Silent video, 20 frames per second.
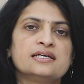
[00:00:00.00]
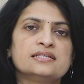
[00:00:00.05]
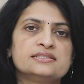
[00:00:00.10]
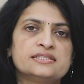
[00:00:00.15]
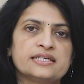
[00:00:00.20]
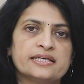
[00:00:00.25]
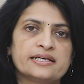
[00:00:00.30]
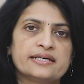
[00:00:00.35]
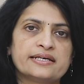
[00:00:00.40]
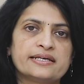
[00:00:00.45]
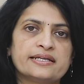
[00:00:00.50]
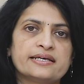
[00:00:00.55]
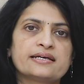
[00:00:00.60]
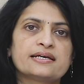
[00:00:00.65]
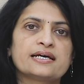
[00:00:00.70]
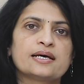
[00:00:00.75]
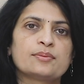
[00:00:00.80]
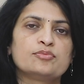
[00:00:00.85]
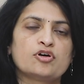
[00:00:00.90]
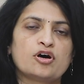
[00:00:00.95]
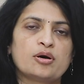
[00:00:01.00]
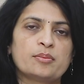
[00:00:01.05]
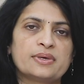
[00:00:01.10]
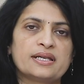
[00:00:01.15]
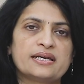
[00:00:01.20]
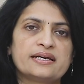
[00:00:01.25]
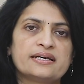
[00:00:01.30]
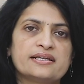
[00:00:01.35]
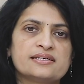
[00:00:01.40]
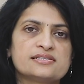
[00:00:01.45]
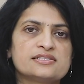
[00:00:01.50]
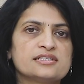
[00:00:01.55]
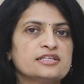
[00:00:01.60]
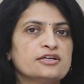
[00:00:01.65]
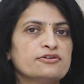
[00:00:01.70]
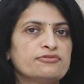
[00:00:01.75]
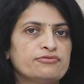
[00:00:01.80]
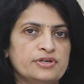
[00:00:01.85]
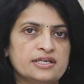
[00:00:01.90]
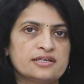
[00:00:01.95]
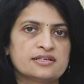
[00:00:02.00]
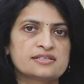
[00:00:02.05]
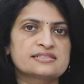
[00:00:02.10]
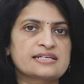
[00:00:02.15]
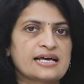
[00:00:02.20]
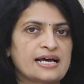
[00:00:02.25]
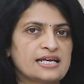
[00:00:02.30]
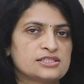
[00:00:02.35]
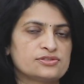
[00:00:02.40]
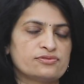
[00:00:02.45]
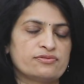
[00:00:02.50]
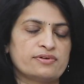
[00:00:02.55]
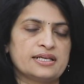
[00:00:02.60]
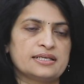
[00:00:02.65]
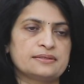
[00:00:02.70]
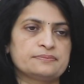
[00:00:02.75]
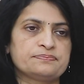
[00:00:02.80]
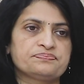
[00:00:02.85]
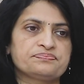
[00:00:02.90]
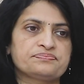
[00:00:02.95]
genetic abnormalities in the fetus as well.